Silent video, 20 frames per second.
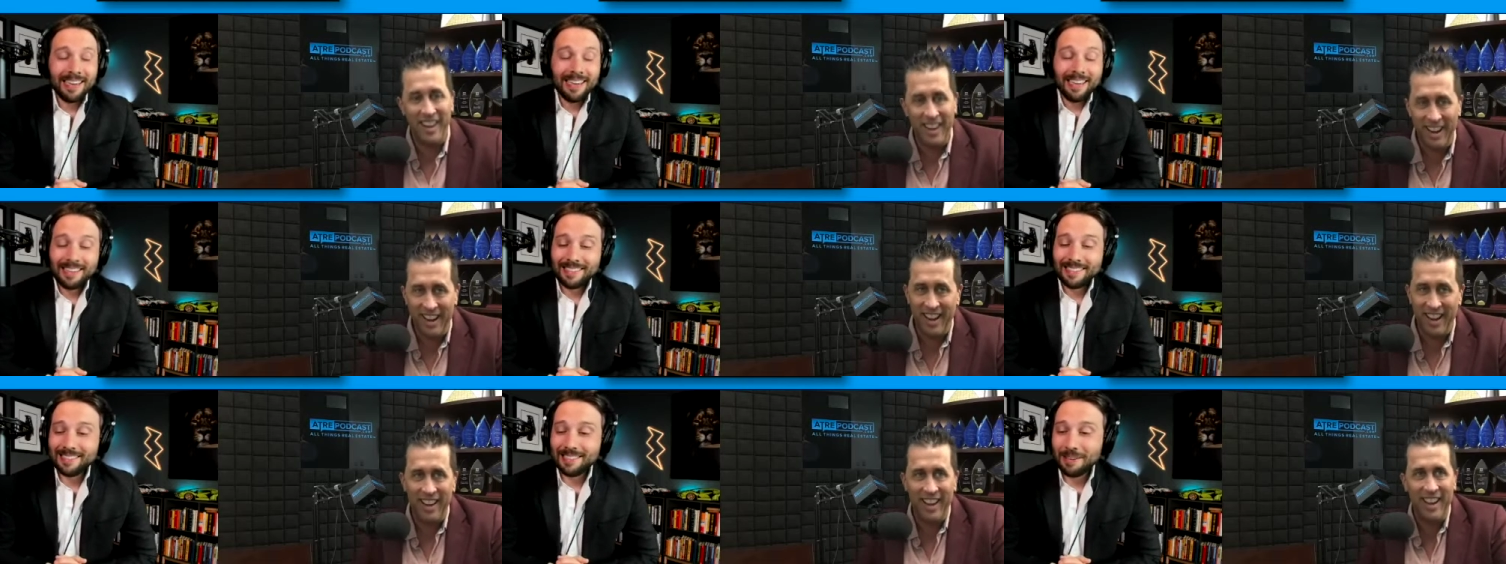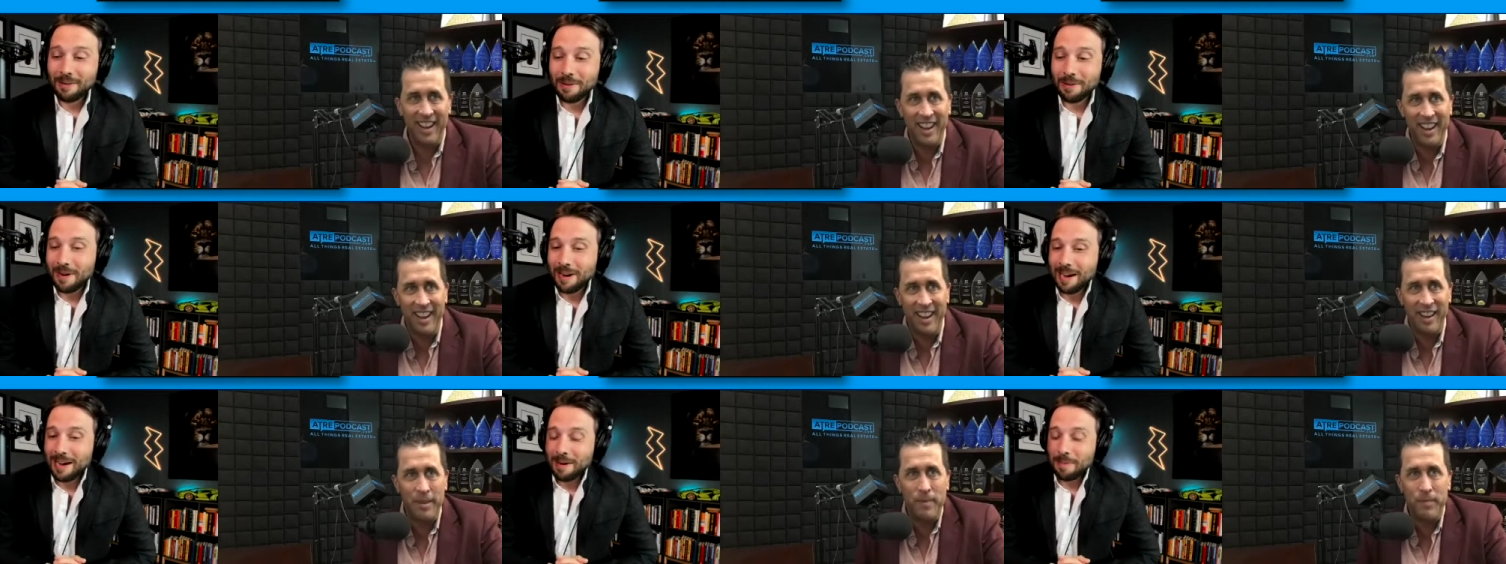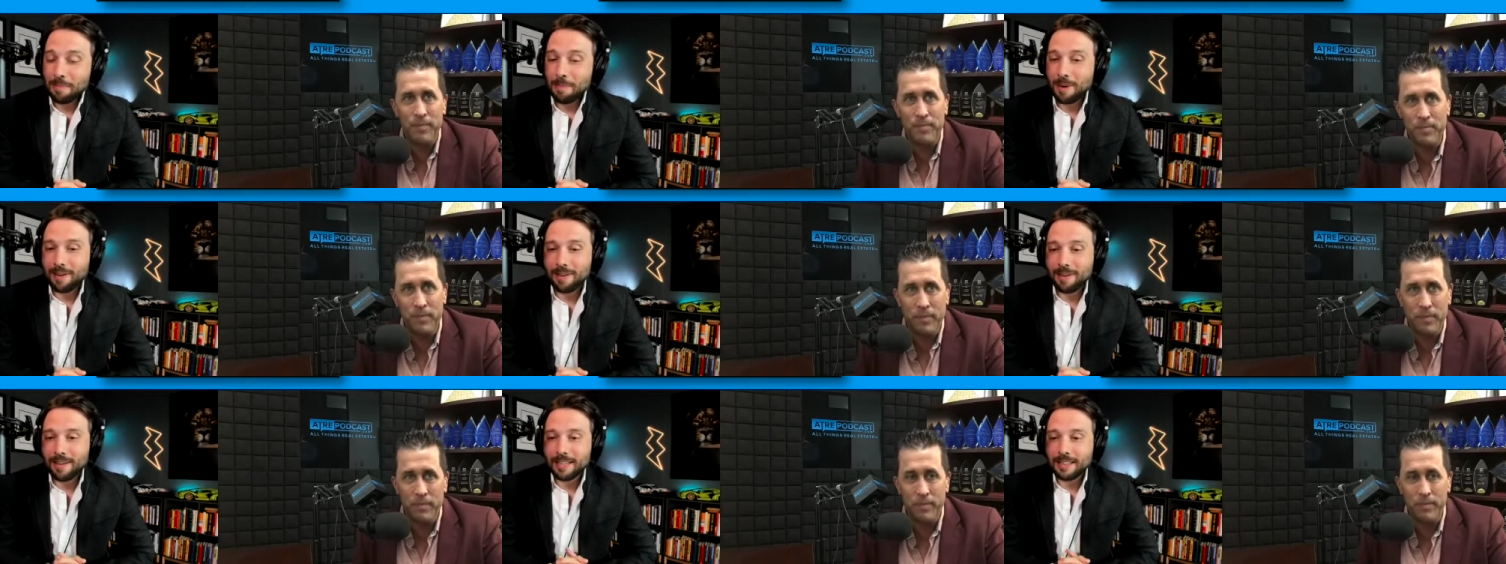Speaker 1: So, uh,
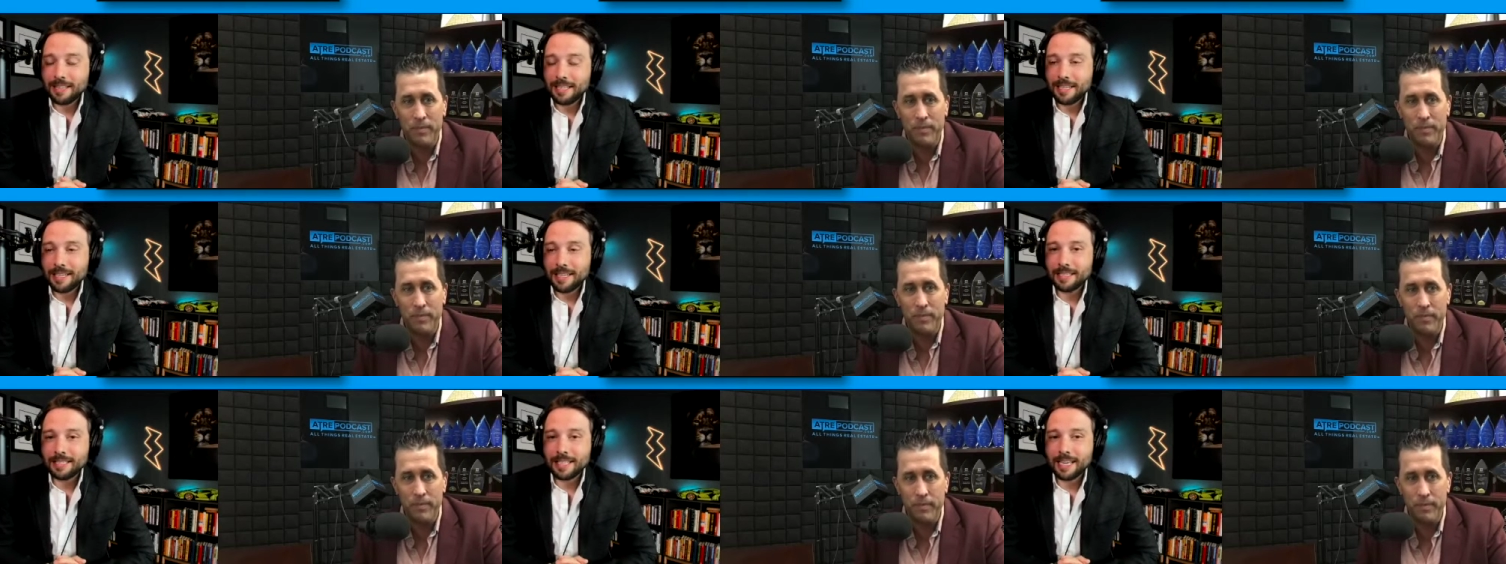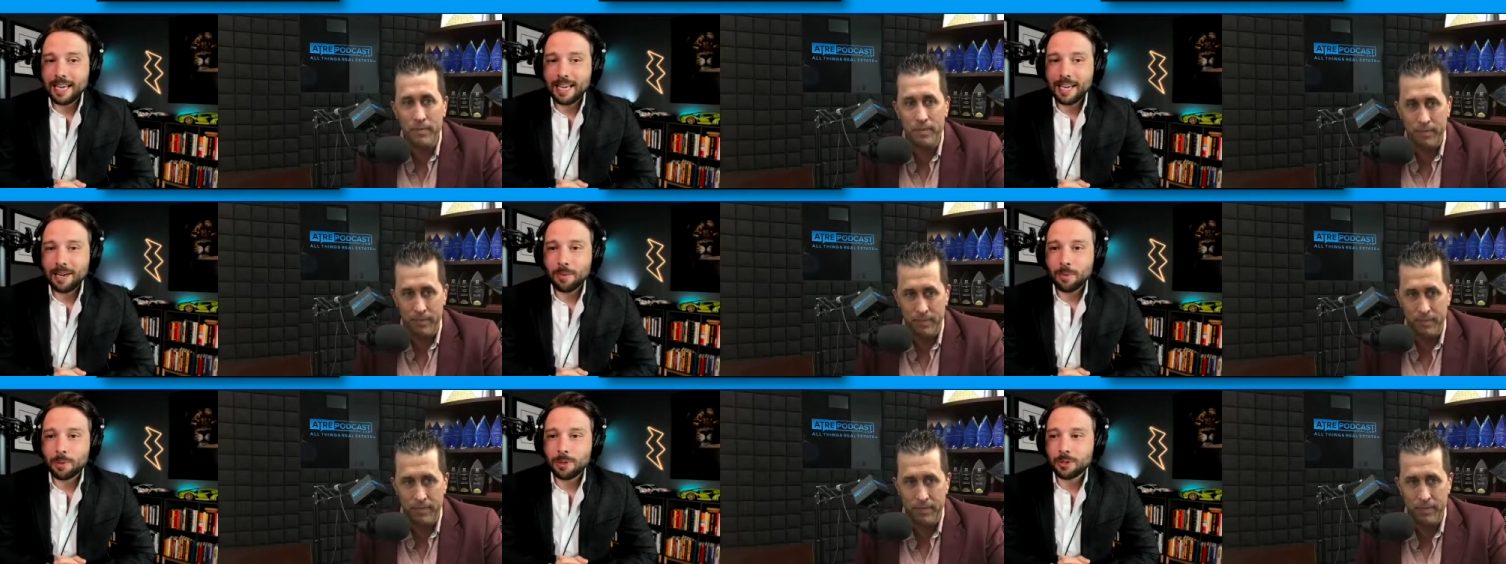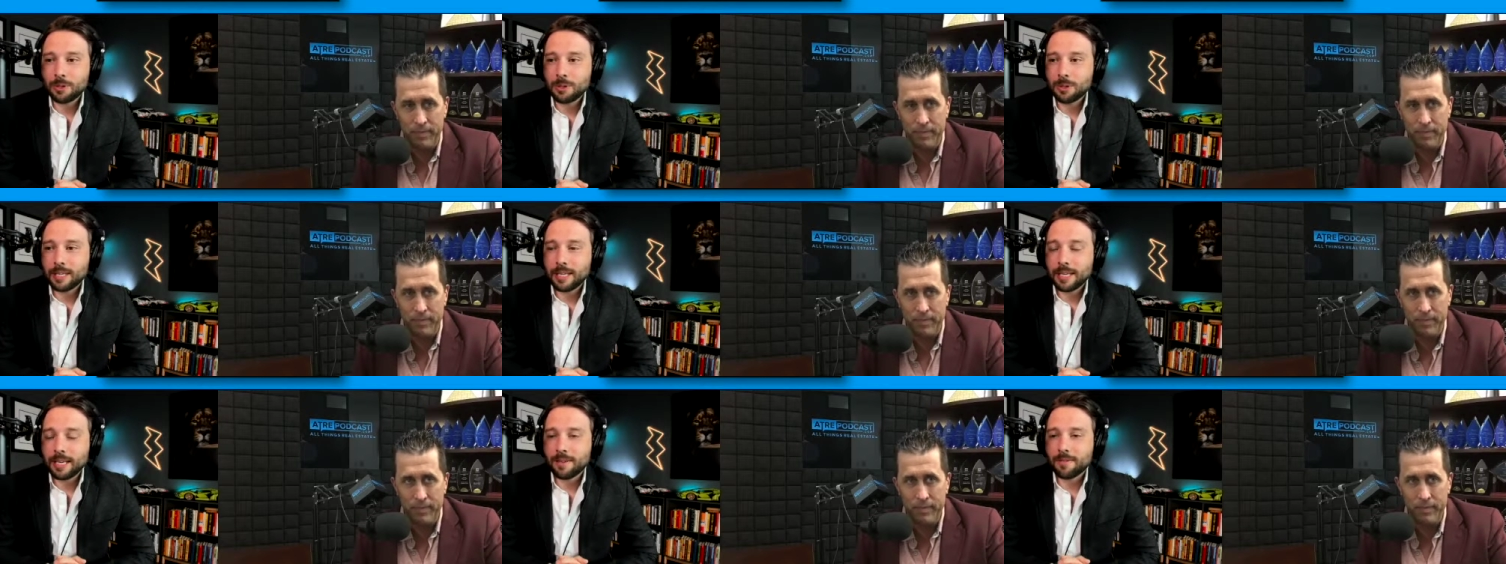but at the end of the day, when you're
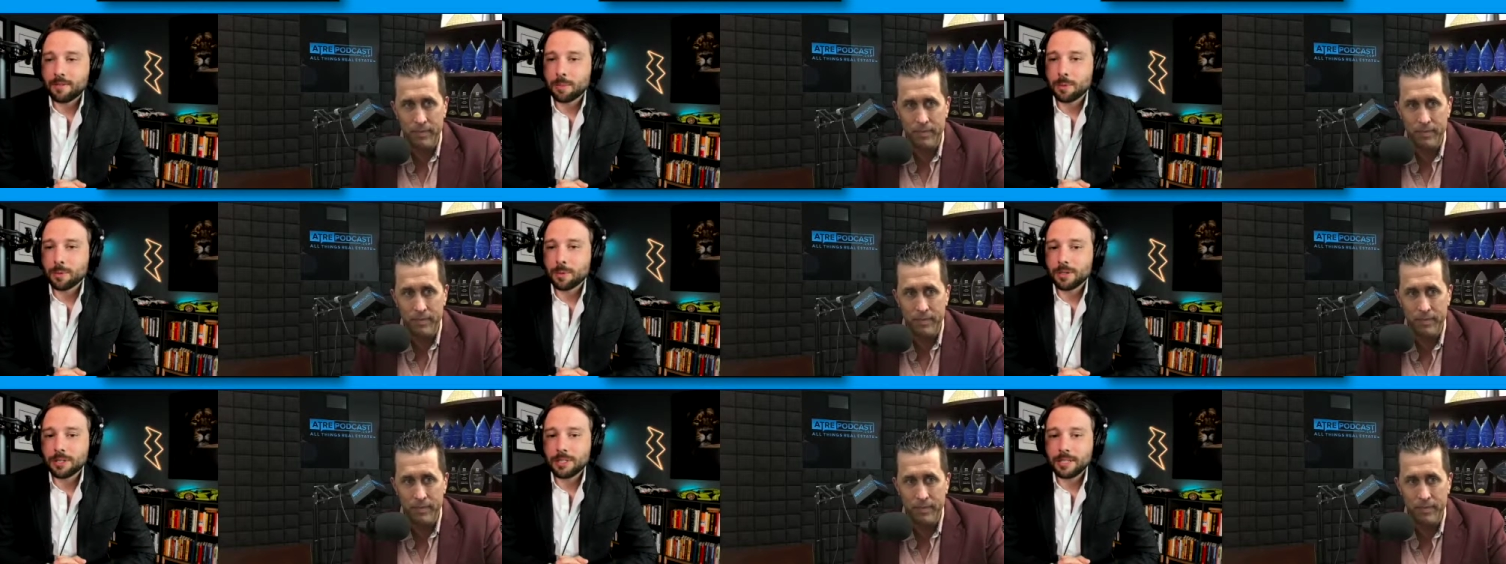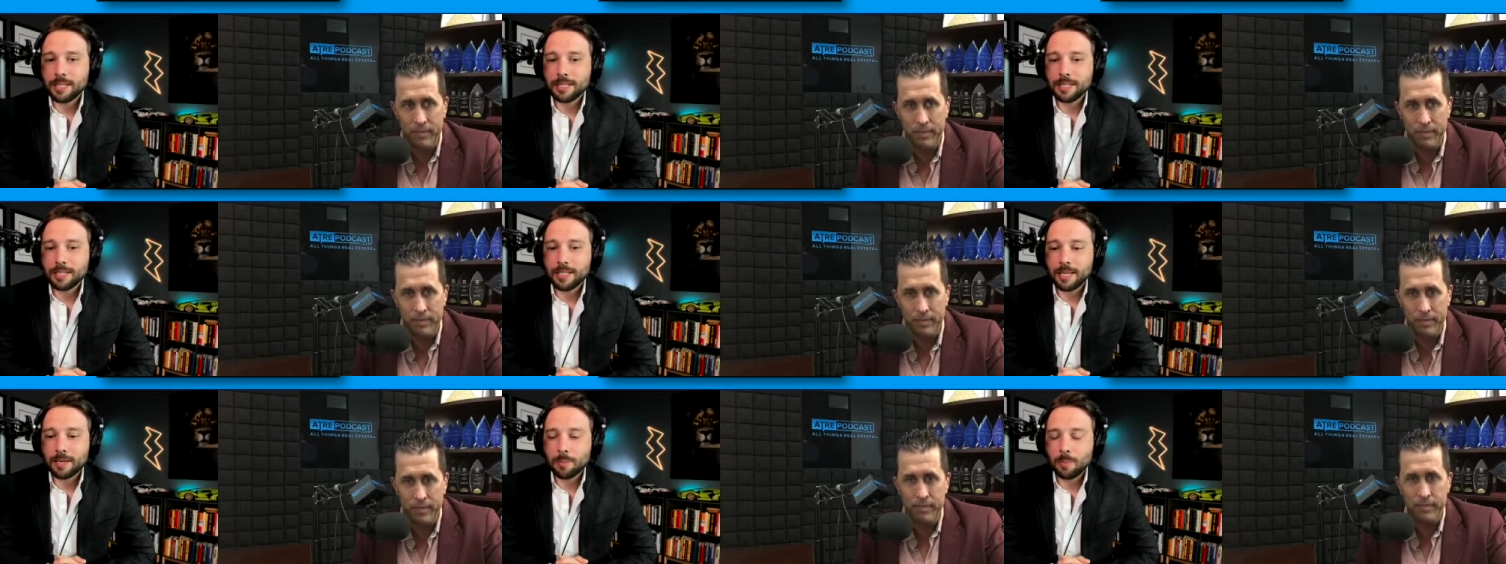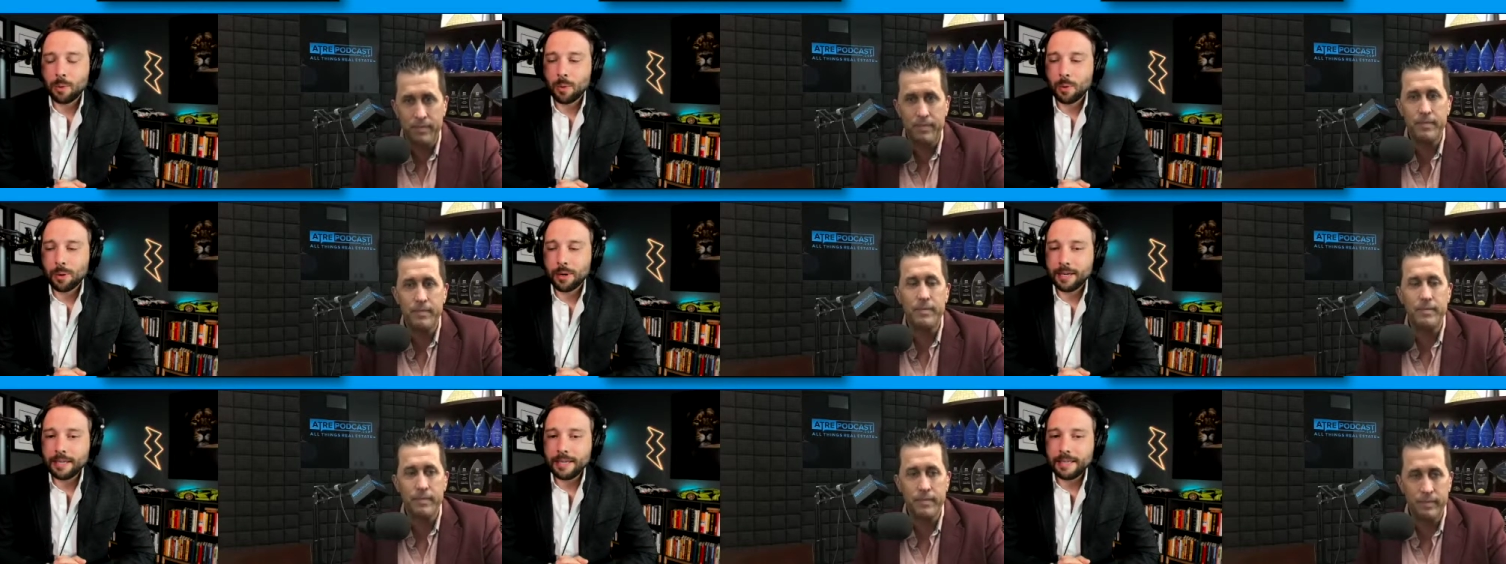looking at it from a real estate
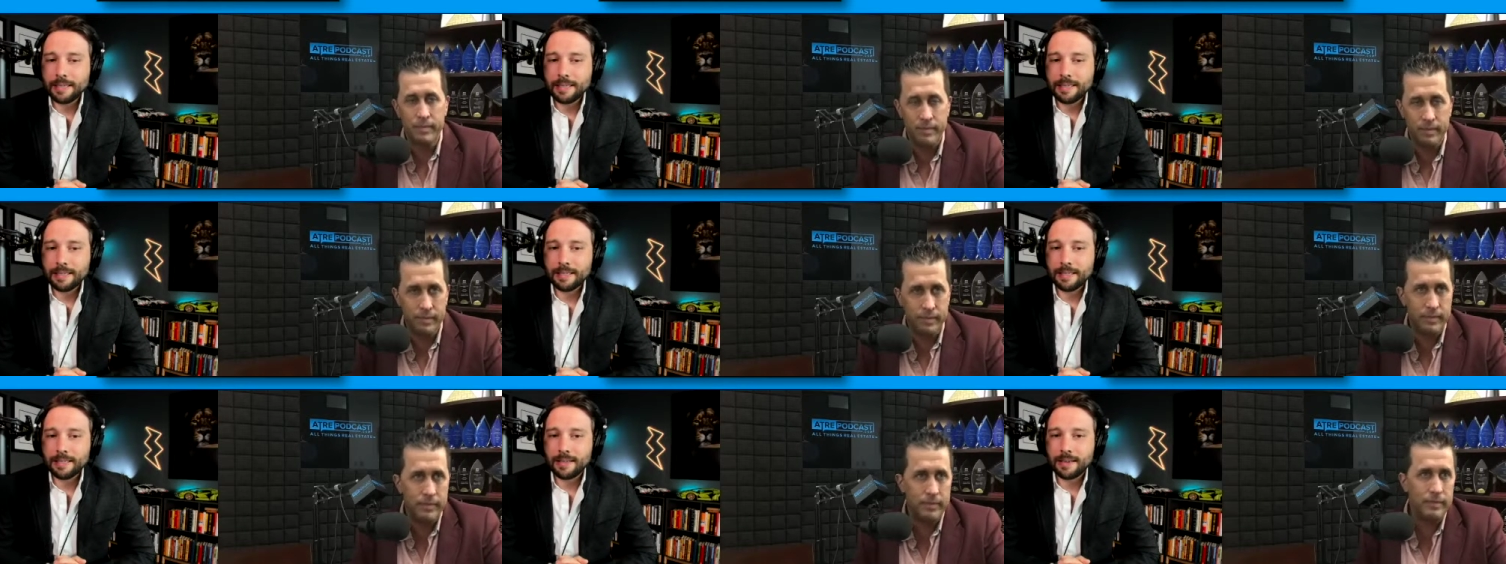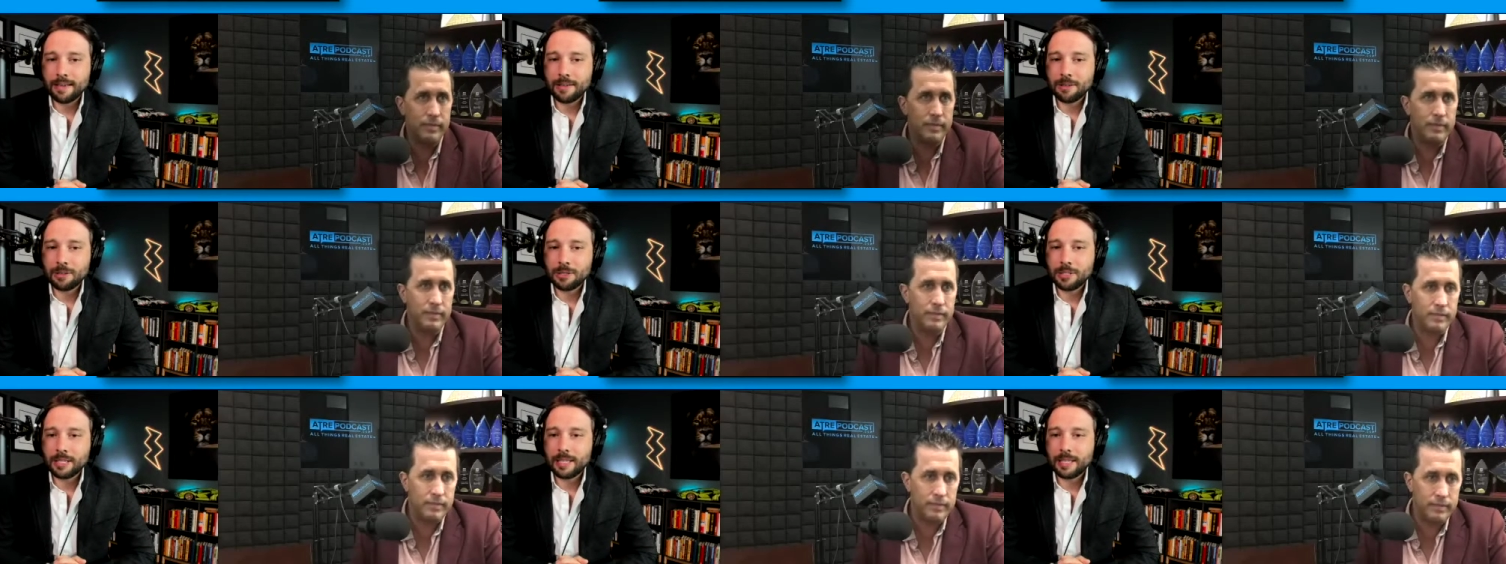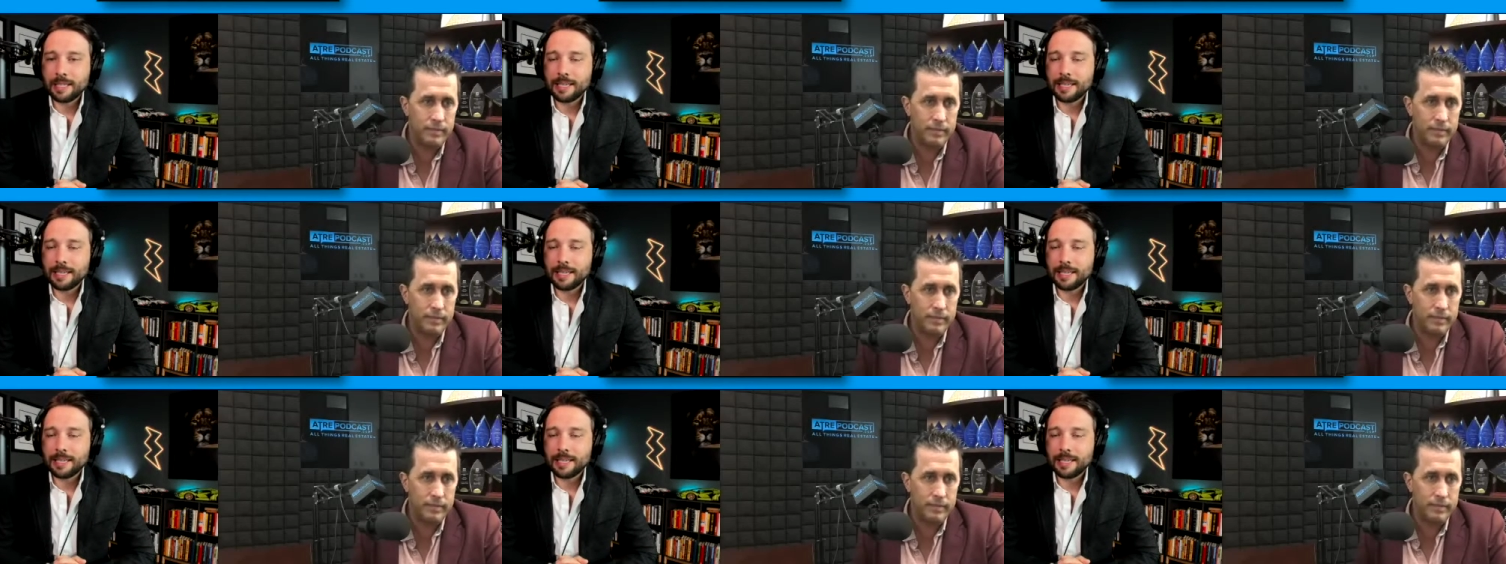standpoint, understanding